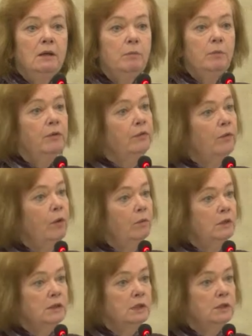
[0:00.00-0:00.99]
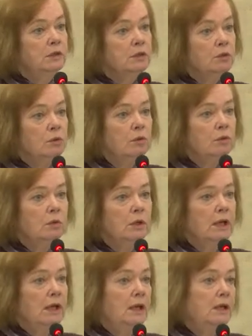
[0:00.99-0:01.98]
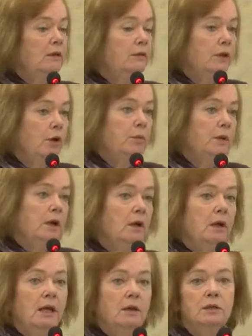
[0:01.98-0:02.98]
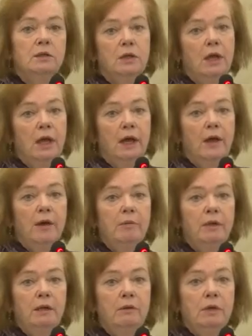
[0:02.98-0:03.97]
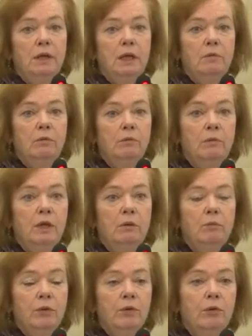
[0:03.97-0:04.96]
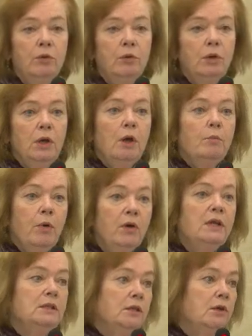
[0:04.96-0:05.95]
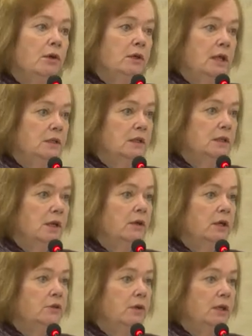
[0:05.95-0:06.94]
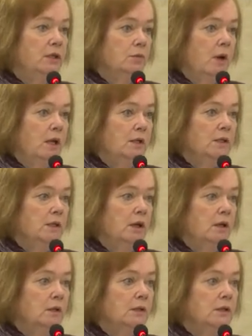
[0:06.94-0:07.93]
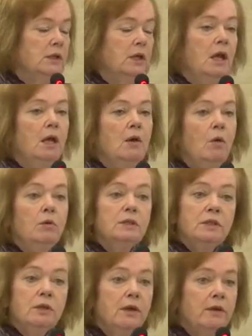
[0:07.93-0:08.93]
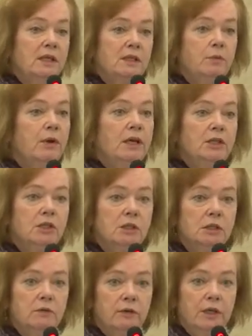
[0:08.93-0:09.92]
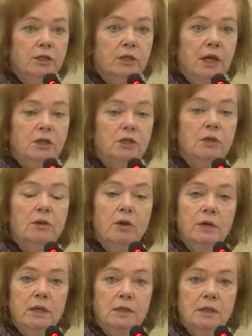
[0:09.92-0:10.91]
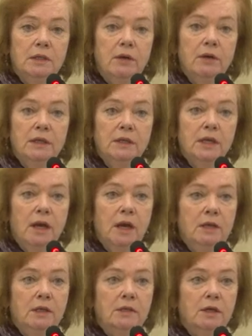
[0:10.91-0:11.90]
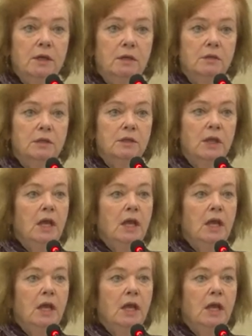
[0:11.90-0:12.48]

performance in school, in Ethiopia and in Peru, boys are not necessarily doing as well as girls. Also, their aspirations for education are not necessarily as high as girls.